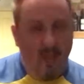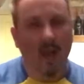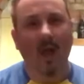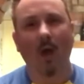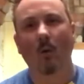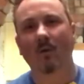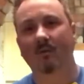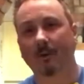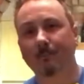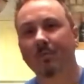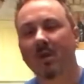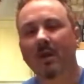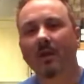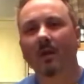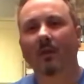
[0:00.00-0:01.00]
However,
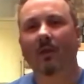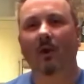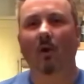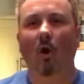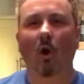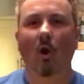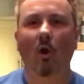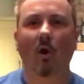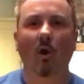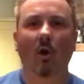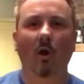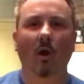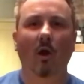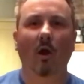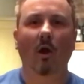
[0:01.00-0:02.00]
there
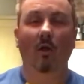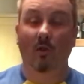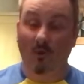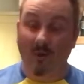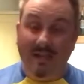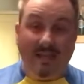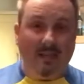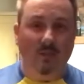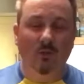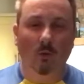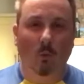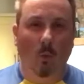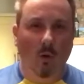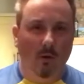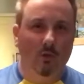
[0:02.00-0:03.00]
is
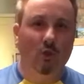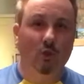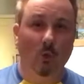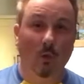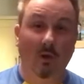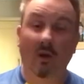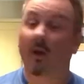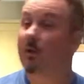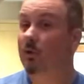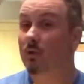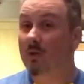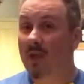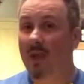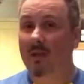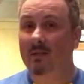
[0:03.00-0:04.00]
one shortcut you
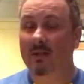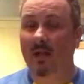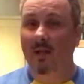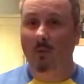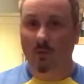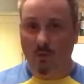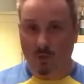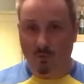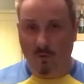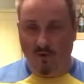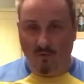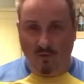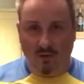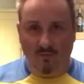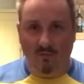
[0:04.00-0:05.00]
can take, which is
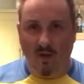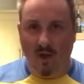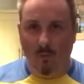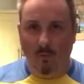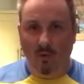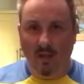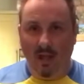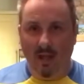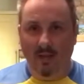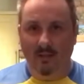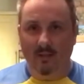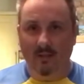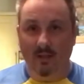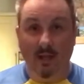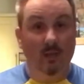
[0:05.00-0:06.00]
perfectly viable, and it's
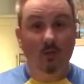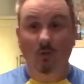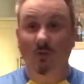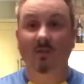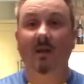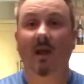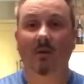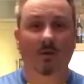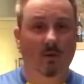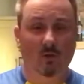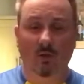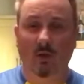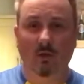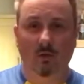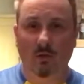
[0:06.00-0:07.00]
an industry standard.
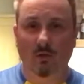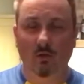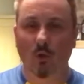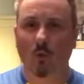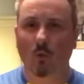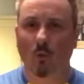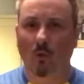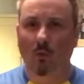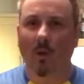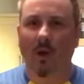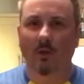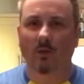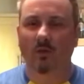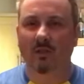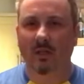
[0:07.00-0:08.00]
It's known worldwide.
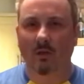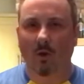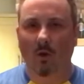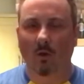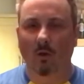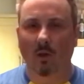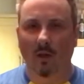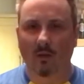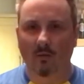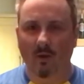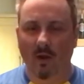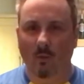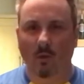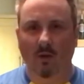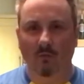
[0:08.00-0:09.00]
You'll see it on the
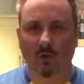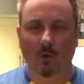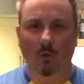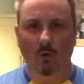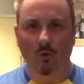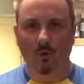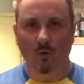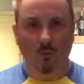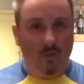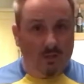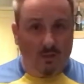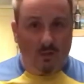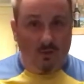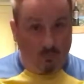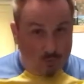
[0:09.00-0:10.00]
internet whenever you go to do your
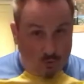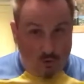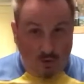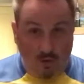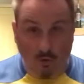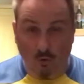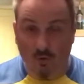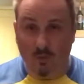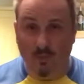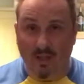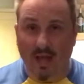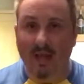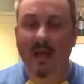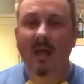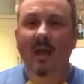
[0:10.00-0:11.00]
research. I'm sure you're going to do some of
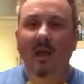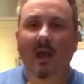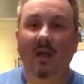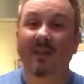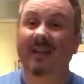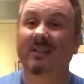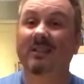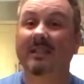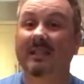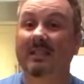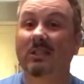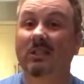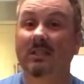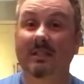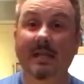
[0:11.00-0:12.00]
that, and that's
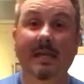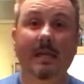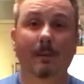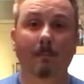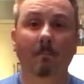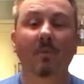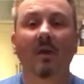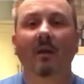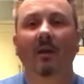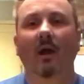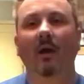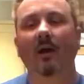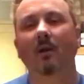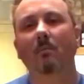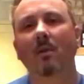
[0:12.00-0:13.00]
steam. Now,
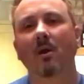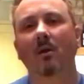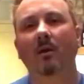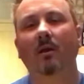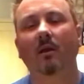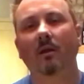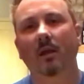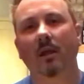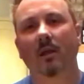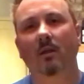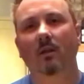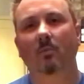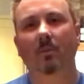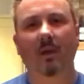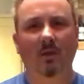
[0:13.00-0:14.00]
in America, in
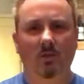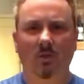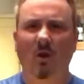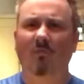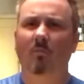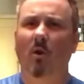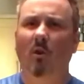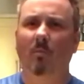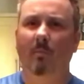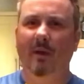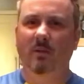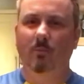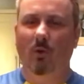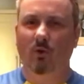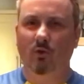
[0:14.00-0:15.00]
the big softball and
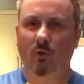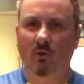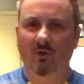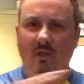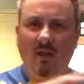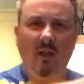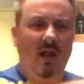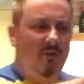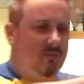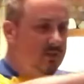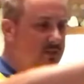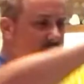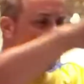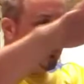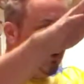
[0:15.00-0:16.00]
baseball stores, they'll have these
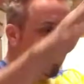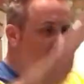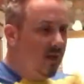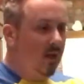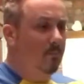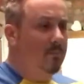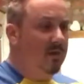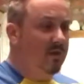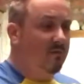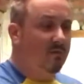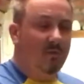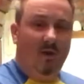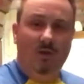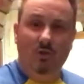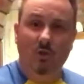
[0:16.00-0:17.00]
things look like a mini
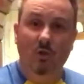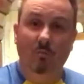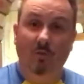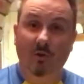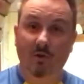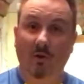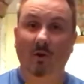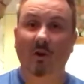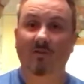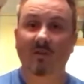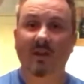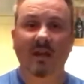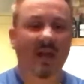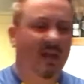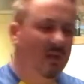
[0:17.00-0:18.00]
fridge, and you put your glove in
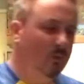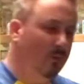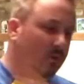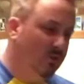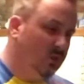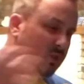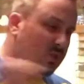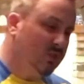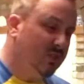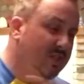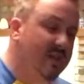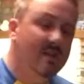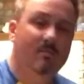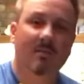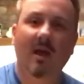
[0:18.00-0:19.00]
it, and it will just
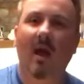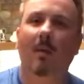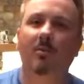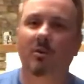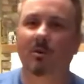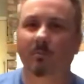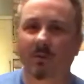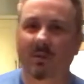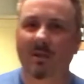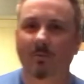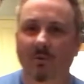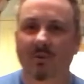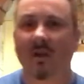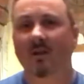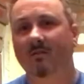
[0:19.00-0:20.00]
steam the absolute
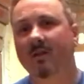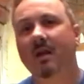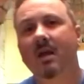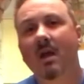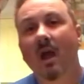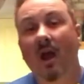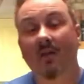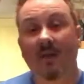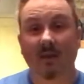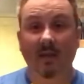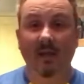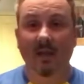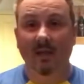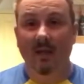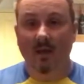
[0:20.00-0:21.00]
bejeepers out of it, and then
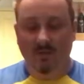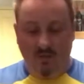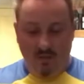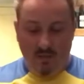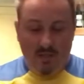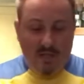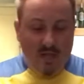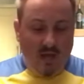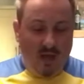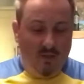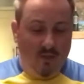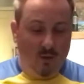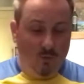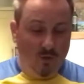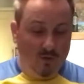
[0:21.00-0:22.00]
hit it out to you. And
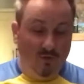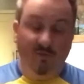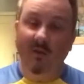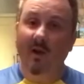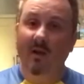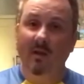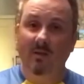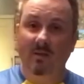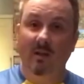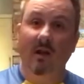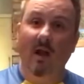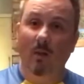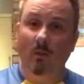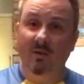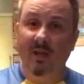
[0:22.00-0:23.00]
then what you'll find is the
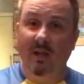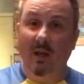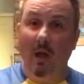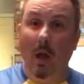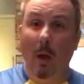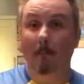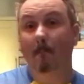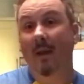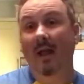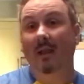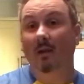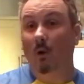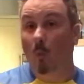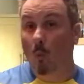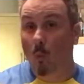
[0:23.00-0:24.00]
guy will take a mallet,
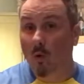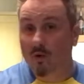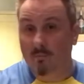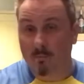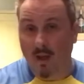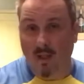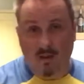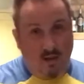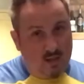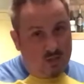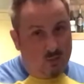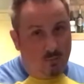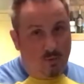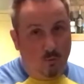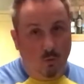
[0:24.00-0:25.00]
a wooden mallet, has
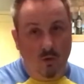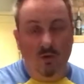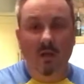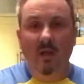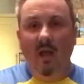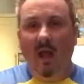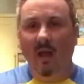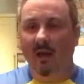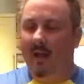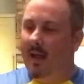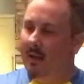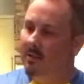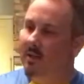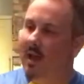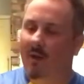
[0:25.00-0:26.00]
to be wood, and it
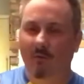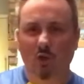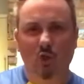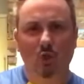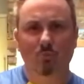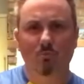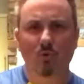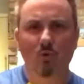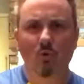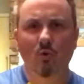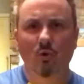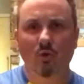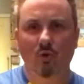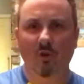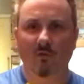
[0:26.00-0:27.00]
has to have a smooth
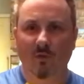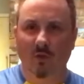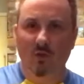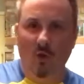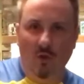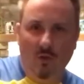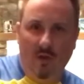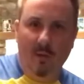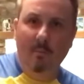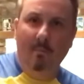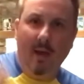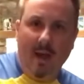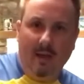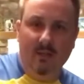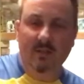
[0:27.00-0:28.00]
surface on the
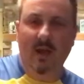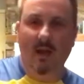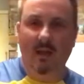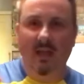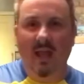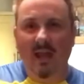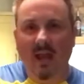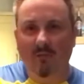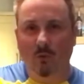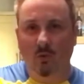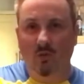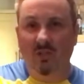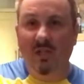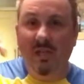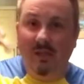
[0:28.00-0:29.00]
impact side. It can't have those
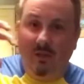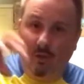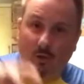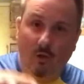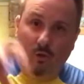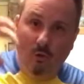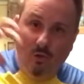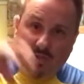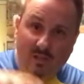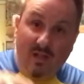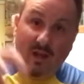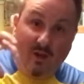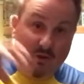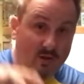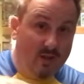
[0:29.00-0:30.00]
teeth that you use to
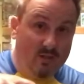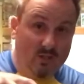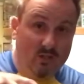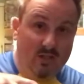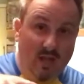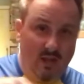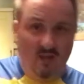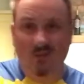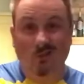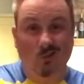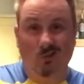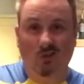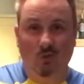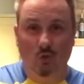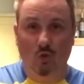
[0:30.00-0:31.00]
tenderize a steak, because you'll
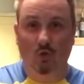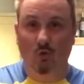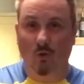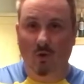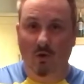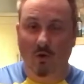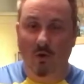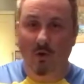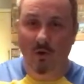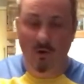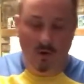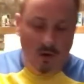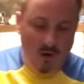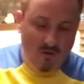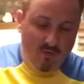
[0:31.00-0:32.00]
just destroy your
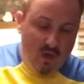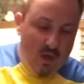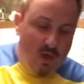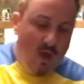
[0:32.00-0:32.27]
glove.